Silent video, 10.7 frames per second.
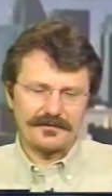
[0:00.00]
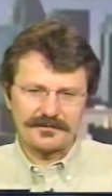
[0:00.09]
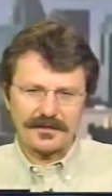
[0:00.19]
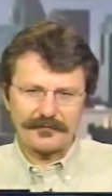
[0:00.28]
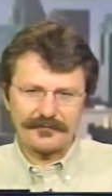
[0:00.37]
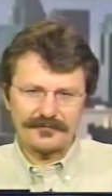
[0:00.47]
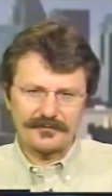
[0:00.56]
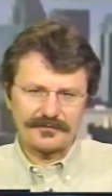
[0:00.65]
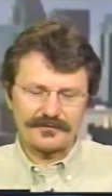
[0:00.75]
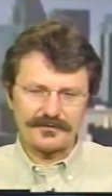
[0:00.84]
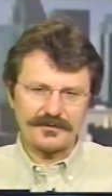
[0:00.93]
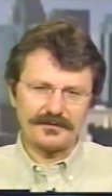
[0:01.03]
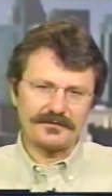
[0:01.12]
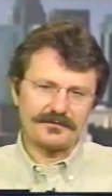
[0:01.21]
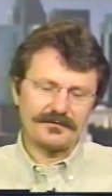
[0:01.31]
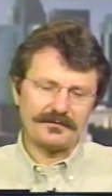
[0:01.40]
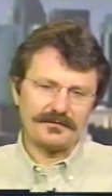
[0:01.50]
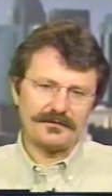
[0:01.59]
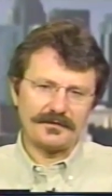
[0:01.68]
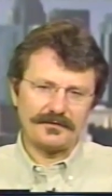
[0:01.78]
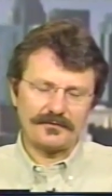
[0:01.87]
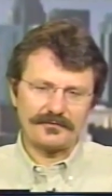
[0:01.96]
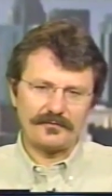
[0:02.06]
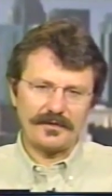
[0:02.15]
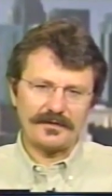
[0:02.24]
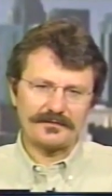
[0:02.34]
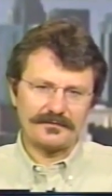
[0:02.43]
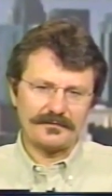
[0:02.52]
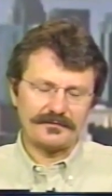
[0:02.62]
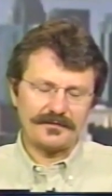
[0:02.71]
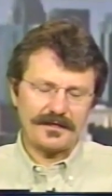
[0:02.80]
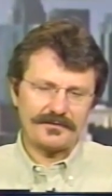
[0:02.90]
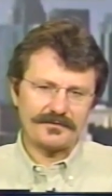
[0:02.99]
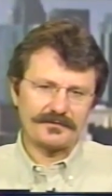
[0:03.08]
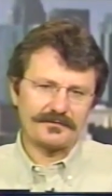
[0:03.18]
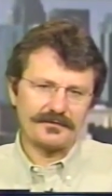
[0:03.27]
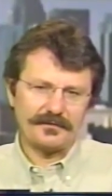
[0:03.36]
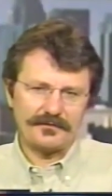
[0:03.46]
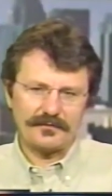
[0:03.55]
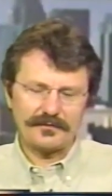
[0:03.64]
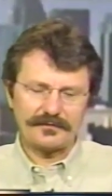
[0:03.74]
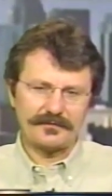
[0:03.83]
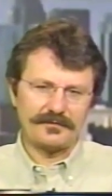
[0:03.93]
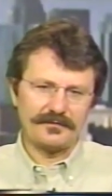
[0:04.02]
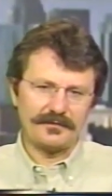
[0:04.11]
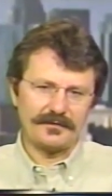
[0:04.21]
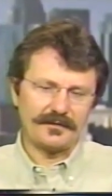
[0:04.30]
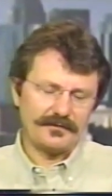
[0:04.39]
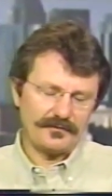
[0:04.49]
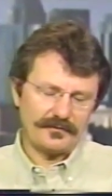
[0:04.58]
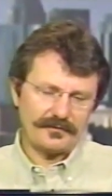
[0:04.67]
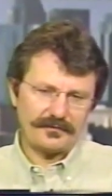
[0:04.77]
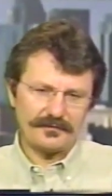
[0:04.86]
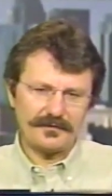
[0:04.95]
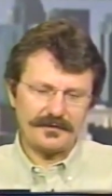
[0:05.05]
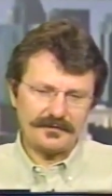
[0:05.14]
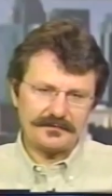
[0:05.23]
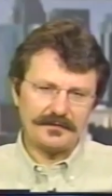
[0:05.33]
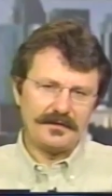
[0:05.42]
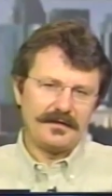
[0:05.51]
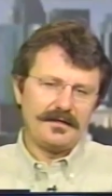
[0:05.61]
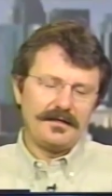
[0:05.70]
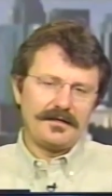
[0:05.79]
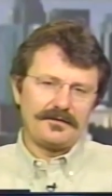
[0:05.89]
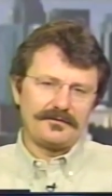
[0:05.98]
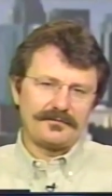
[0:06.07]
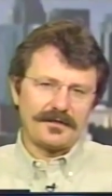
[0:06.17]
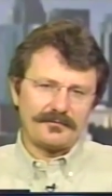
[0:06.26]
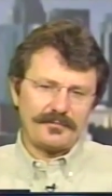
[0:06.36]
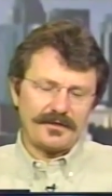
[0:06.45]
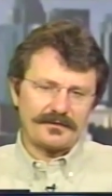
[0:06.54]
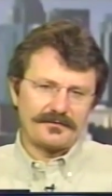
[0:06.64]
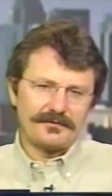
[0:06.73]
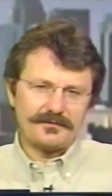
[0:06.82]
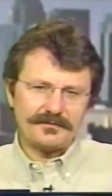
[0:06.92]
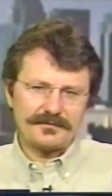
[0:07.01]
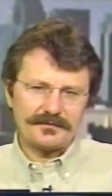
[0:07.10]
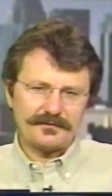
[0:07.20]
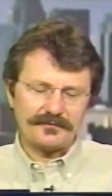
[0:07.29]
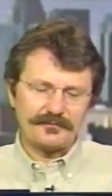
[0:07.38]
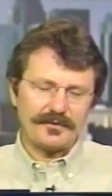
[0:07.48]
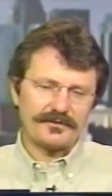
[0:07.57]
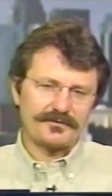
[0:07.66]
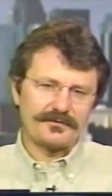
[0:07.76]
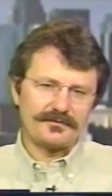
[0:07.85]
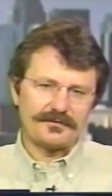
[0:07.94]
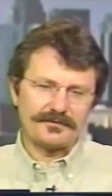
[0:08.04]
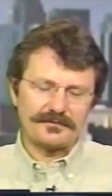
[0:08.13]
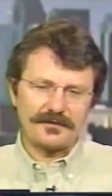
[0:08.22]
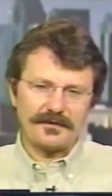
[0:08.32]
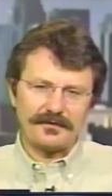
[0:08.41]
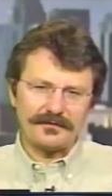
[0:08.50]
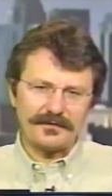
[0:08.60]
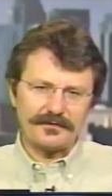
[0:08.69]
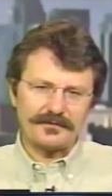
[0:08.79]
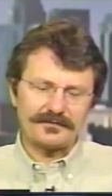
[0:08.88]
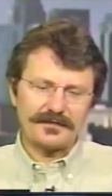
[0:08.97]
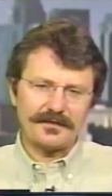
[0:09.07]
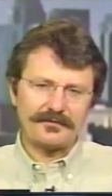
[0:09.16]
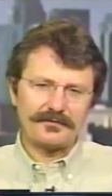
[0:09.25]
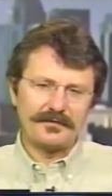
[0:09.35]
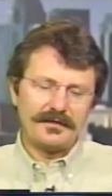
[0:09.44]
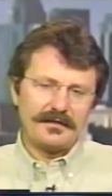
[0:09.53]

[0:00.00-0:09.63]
Hazaris, which are Shias in the uh, northwest. There are Tajiks in the north and the uh, northeast. You've got Pakhtuns, or Pashtuns as they're called, in the south.